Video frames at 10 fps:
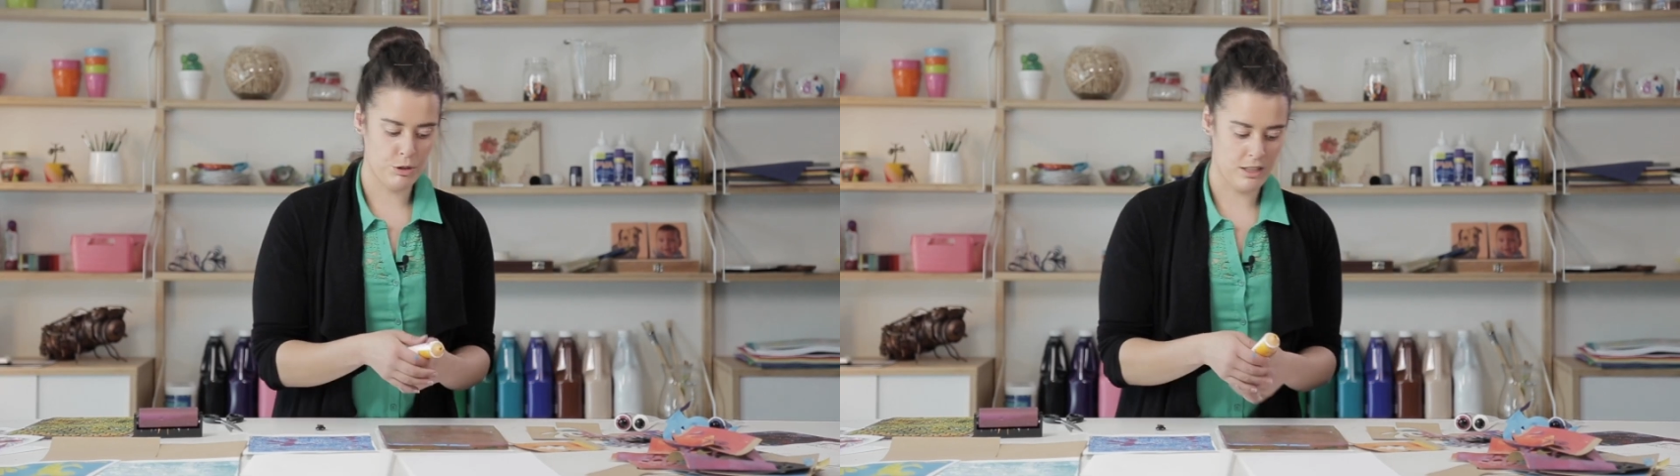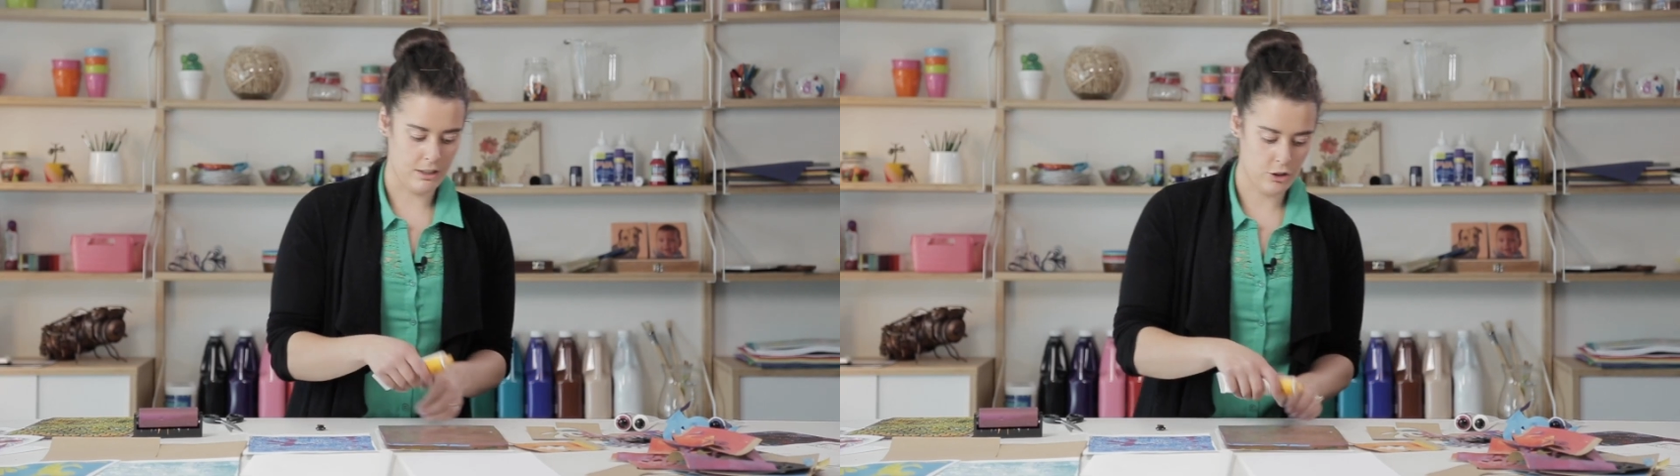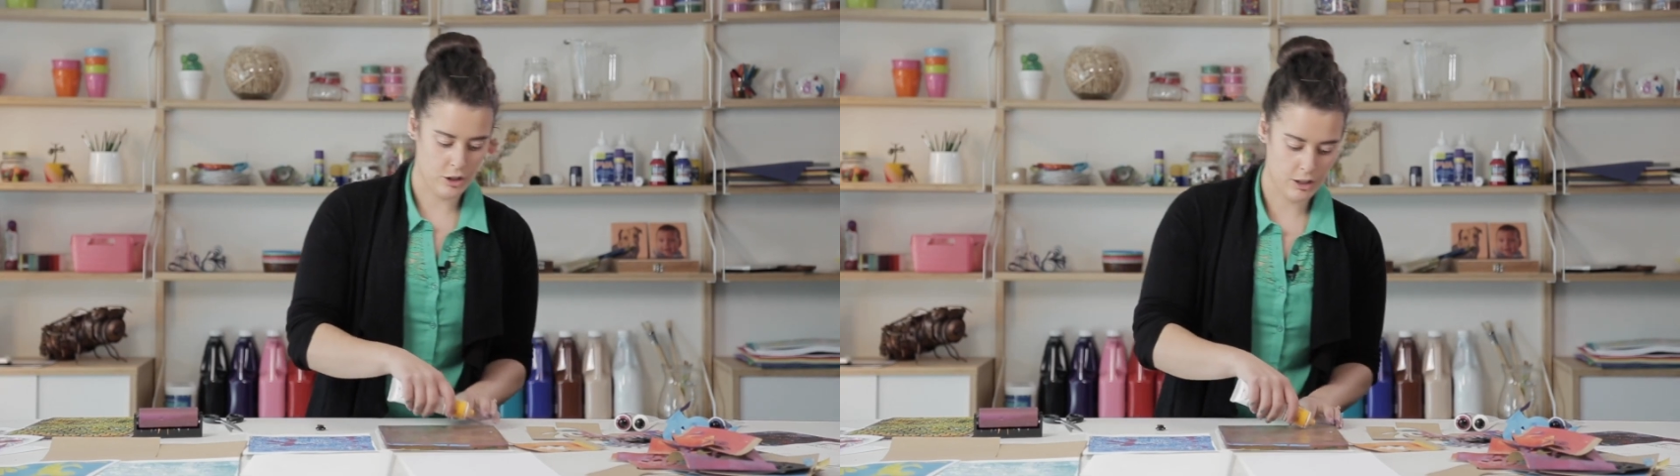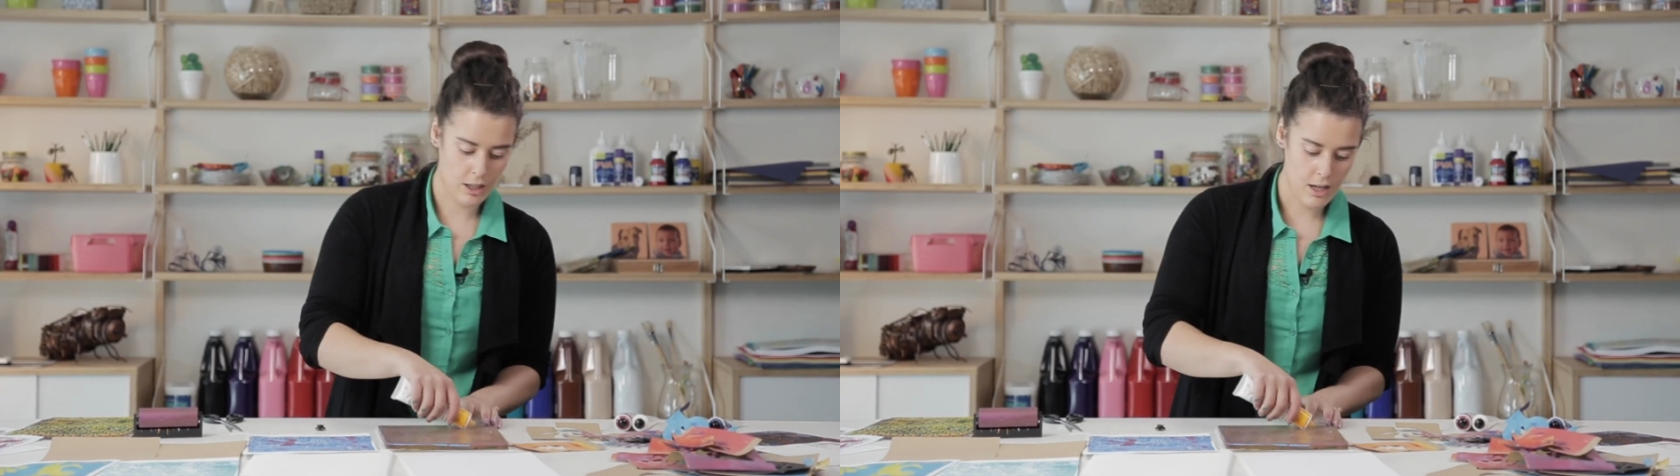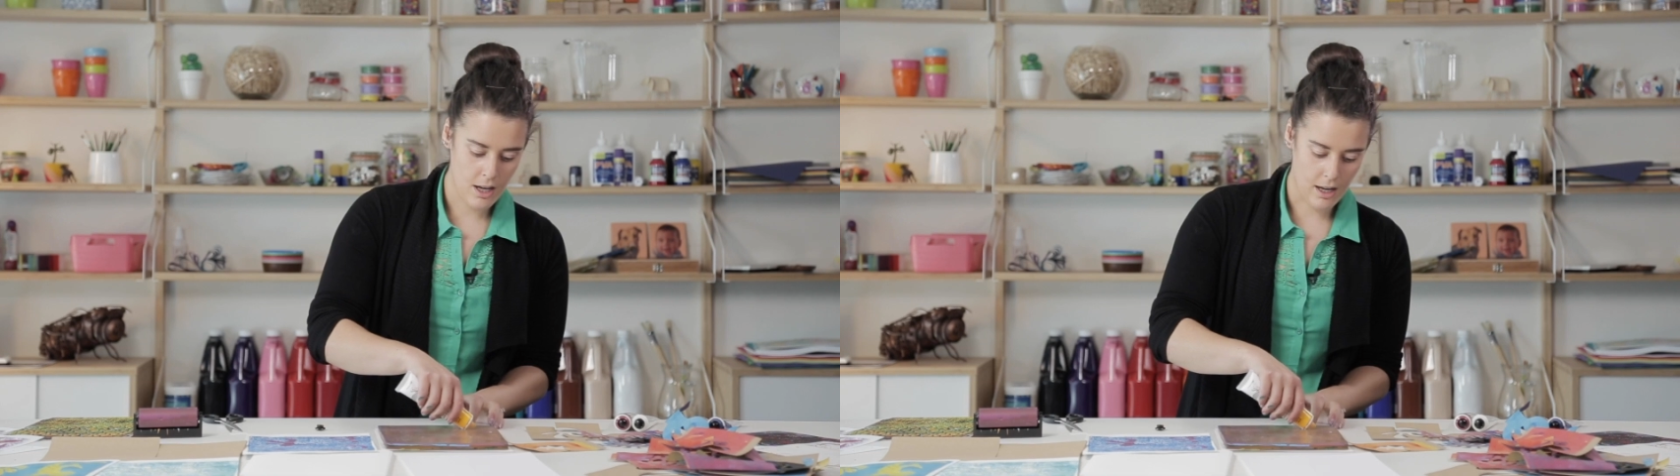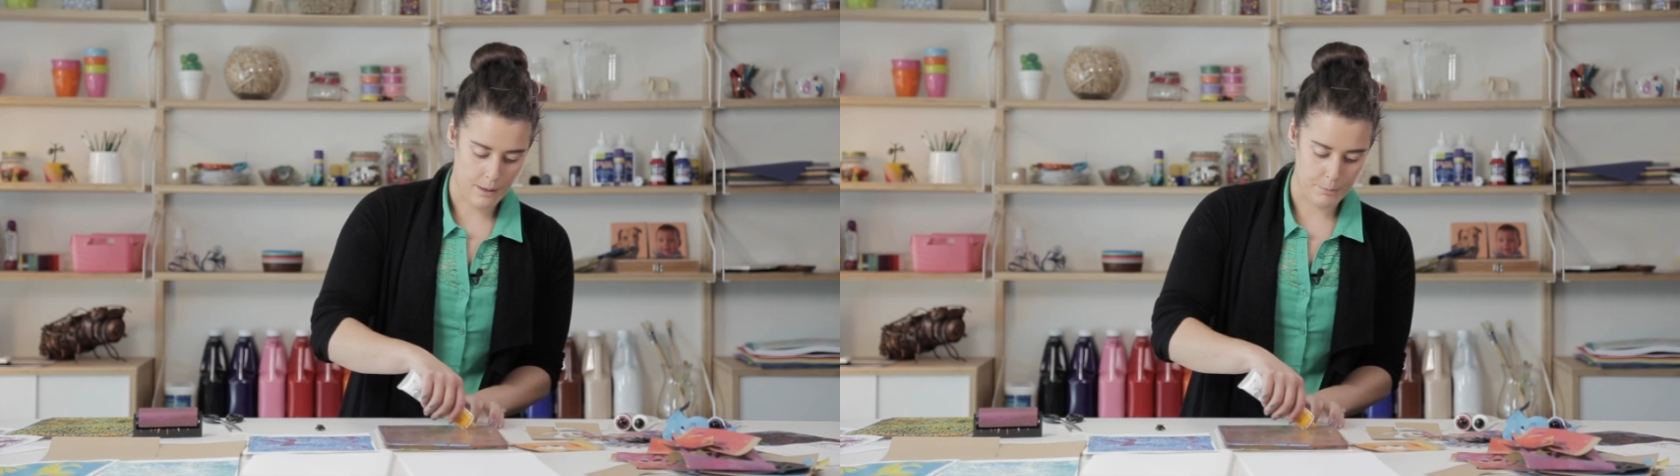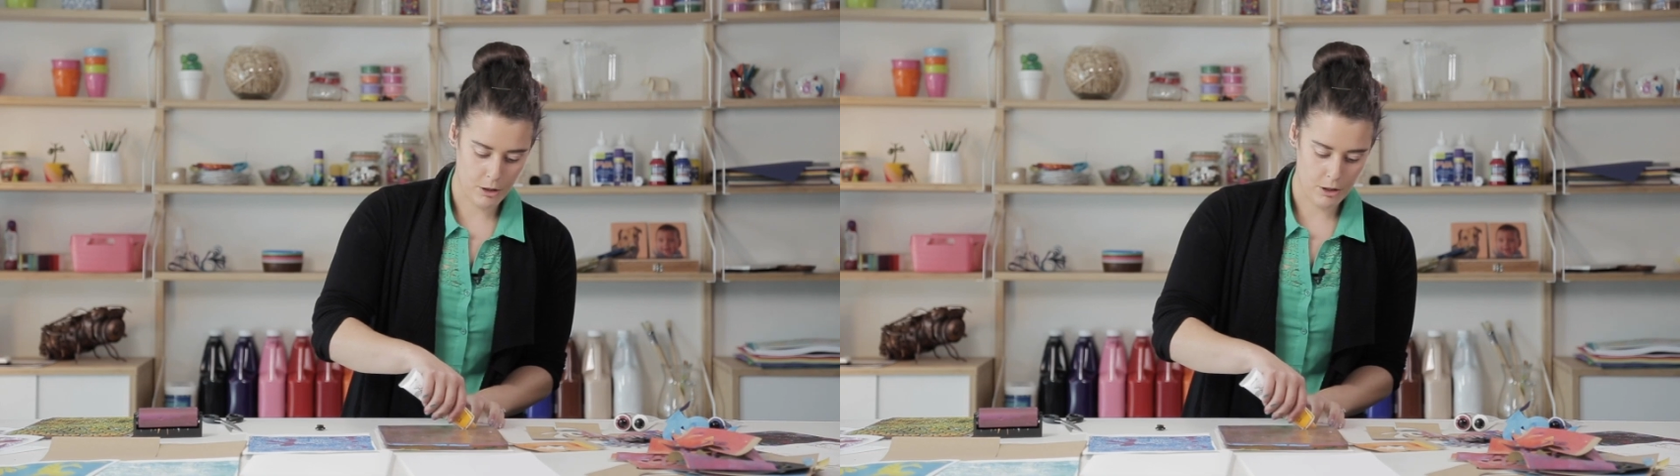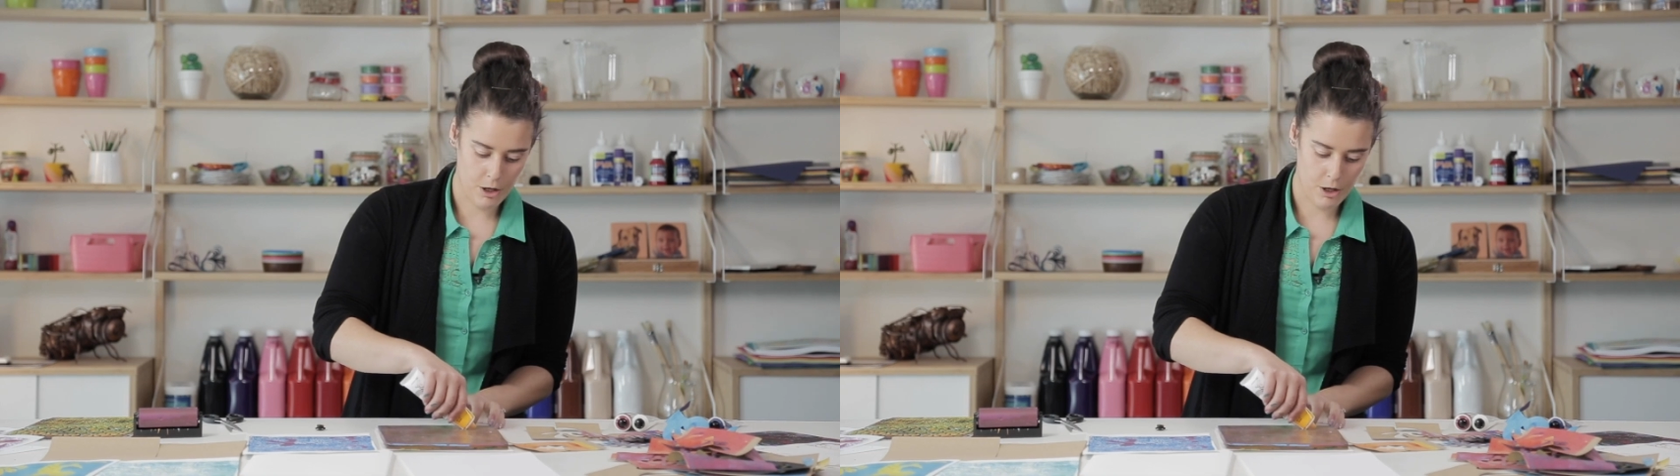section, I'm not